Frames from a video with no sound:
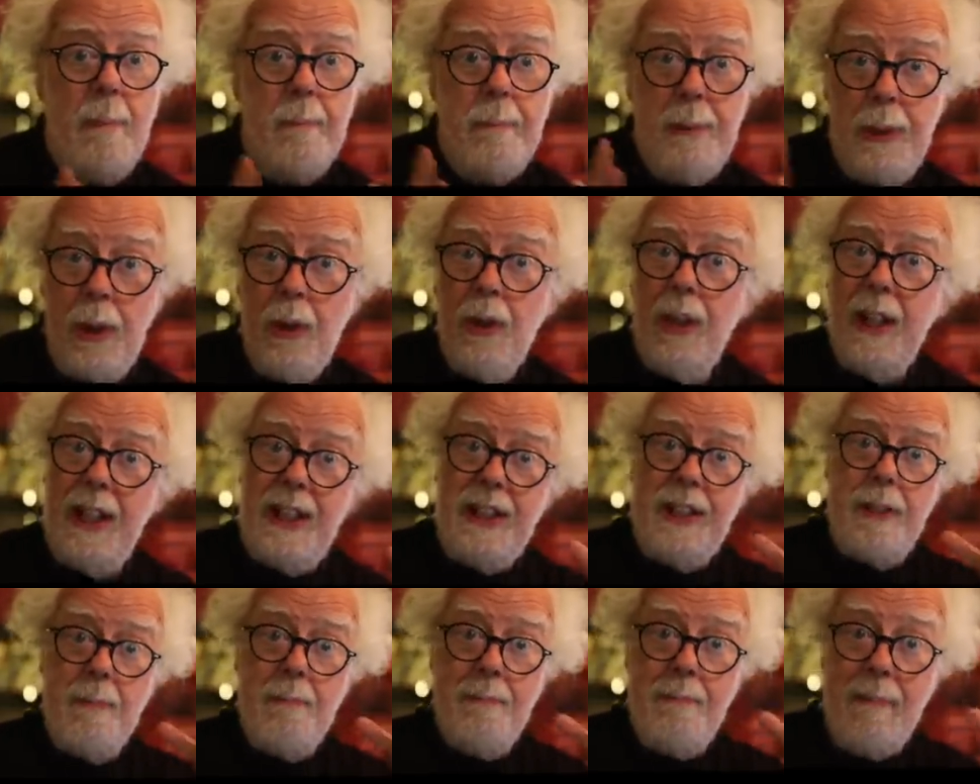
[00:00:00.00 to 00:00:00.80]
purely
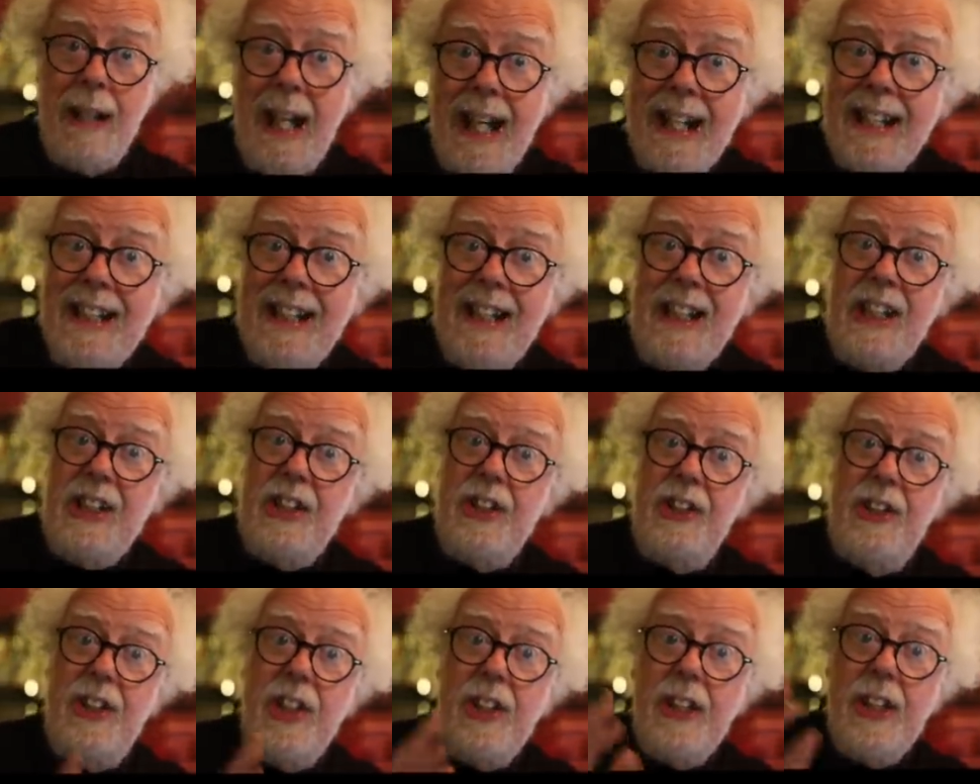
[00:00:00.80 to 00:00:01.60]
to
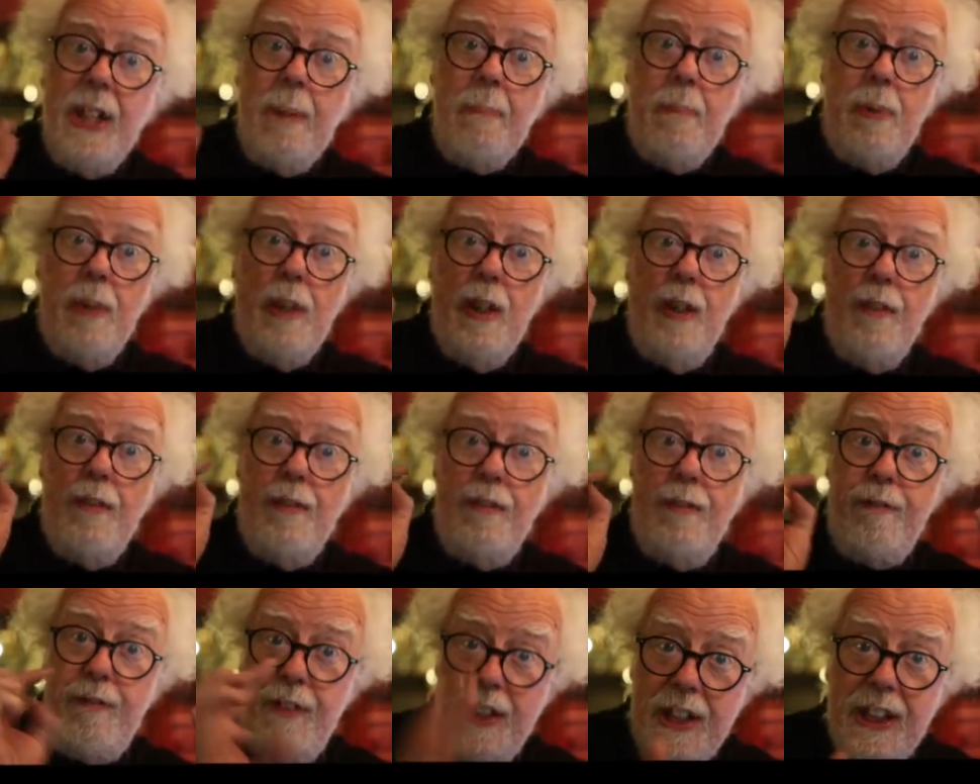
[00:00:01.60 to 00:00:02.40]
manage the number of
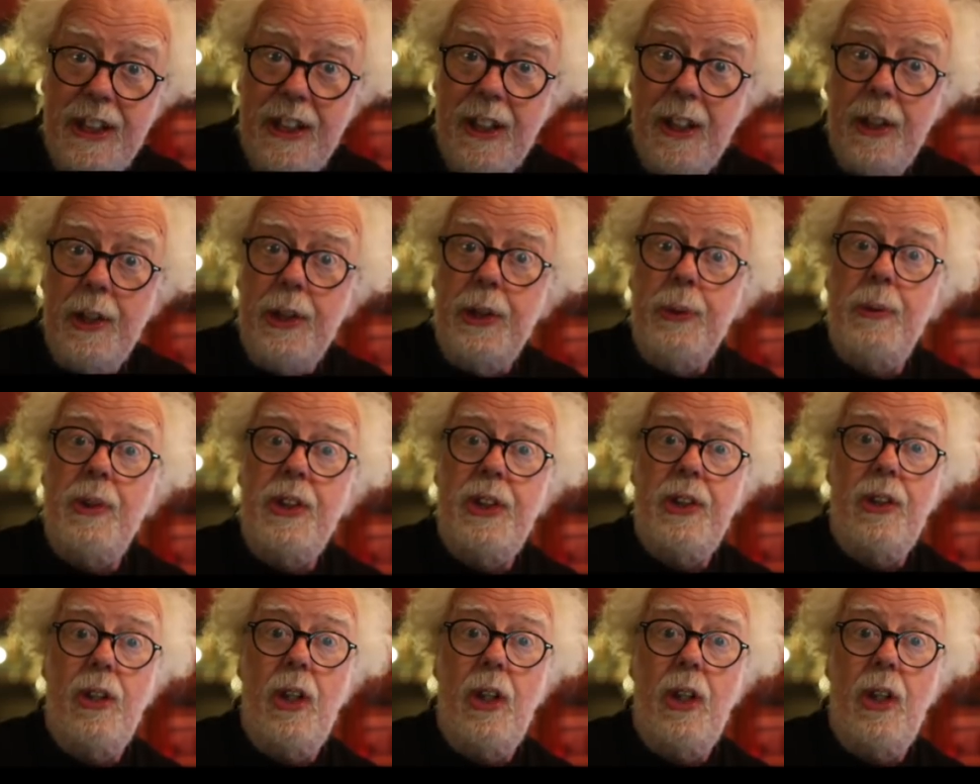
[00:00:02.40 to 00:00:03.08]
videos which